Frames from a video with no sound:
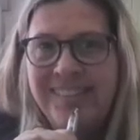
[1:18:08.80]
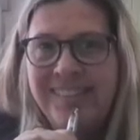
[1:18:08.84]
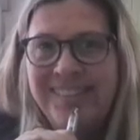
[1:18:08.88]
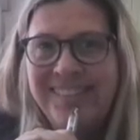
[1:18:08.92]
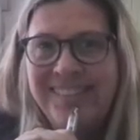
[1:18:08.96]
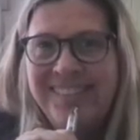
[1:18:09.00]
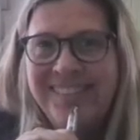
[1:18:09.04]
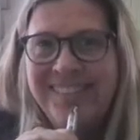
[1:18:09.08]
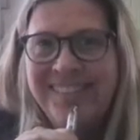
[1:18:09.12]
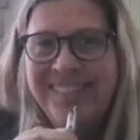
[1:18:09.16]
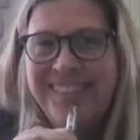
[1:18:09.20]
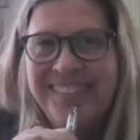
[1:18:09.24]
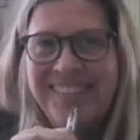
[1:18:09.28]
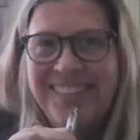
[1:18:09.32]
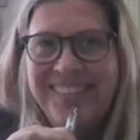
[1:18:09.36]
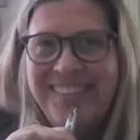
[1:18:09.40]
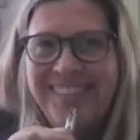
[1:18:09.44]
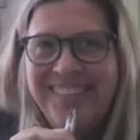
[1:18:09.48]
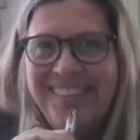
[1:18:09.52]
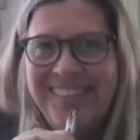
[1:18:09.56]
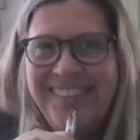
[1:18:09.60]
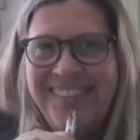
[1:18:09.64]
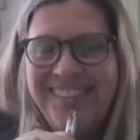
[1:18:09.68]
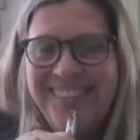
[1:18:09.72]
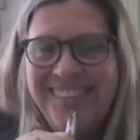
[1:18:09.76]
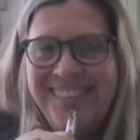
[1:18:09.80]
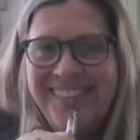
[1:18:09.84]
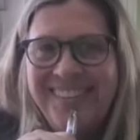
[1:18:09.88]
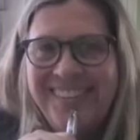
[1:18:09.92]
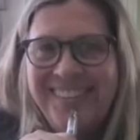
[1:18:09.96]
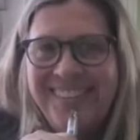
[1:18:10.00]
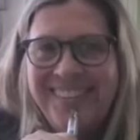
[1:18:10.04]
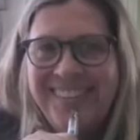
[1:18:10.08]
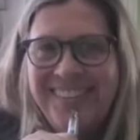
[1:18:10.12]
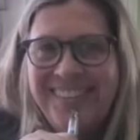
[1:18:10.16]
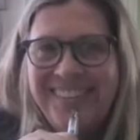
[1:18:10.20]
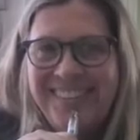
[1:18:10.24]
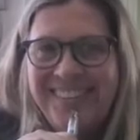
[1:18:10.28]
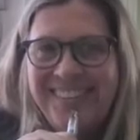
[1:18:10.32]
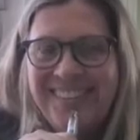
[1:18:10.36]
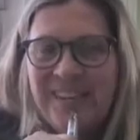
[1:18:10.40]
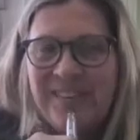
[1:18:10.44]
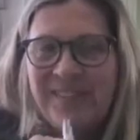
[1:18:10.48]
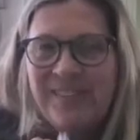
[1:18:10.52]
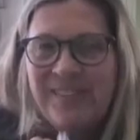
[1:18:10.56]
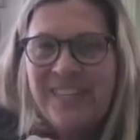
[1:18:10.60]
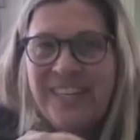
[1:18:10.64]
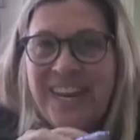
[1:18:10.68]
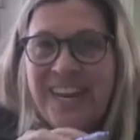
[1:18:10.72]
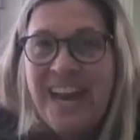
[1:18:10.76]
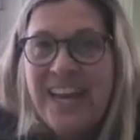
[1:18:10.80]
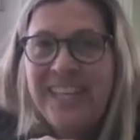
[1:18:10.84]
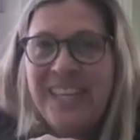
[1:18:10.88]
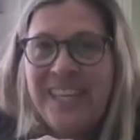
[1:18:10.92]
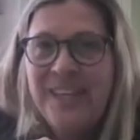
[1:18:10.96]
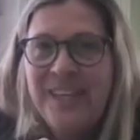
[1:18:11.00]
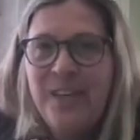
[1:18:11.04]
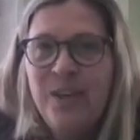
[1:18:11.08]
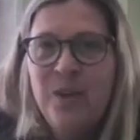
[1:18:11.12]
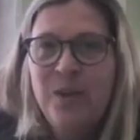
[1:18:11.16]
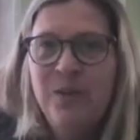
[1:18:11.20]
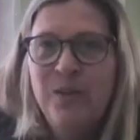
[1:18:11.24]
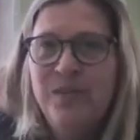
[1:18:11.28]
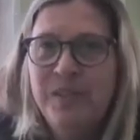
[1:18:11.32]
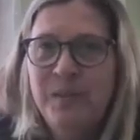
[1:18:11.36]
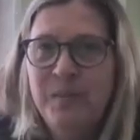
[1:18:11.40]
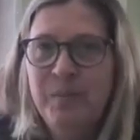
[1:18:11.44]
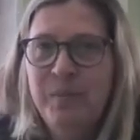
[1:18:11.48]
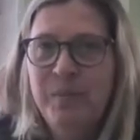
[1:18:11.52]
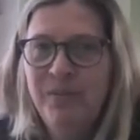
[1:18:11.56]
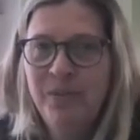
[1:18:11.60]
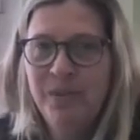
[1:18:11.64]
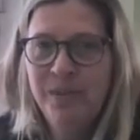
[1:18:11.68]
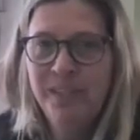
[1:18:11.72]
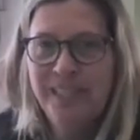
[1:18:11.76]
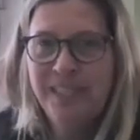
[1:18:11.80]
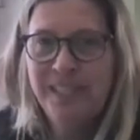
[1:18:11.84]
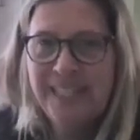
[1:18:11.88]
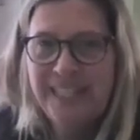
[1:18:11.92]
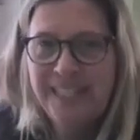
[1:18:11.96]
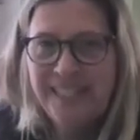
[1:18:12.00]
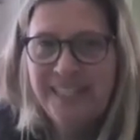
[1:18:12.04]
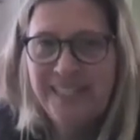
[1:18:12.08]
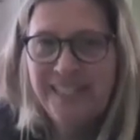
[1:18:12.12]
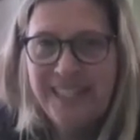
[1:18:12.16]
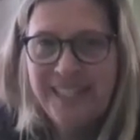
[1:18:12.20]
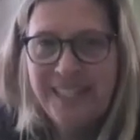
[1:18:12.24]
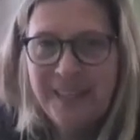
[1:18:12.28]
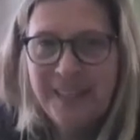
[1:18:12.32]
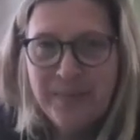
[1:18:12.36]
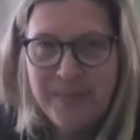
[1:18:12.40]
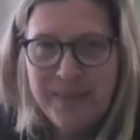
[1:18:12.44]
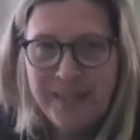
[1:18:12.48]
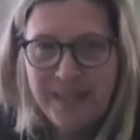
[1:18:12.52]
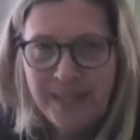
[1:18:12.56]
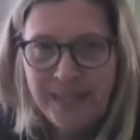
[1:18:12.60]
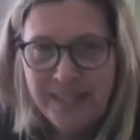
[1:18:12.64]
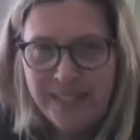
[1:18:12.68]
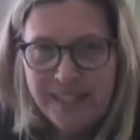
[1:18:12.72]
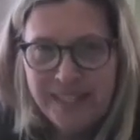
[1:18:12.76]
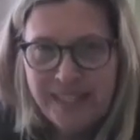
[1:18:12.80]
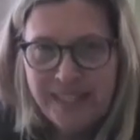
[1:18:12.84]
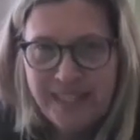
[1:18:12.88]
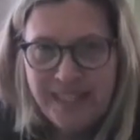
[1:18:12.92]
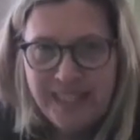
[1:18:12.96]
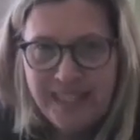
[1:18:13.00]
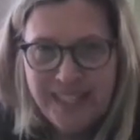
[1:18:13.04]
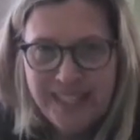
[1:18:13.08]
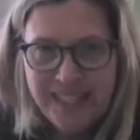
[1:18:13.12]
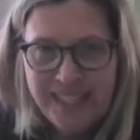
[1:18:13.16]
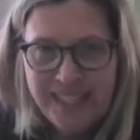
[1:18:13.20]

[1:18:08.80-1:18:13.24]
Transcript: Just have to not get COVID before then, and then I'll be good.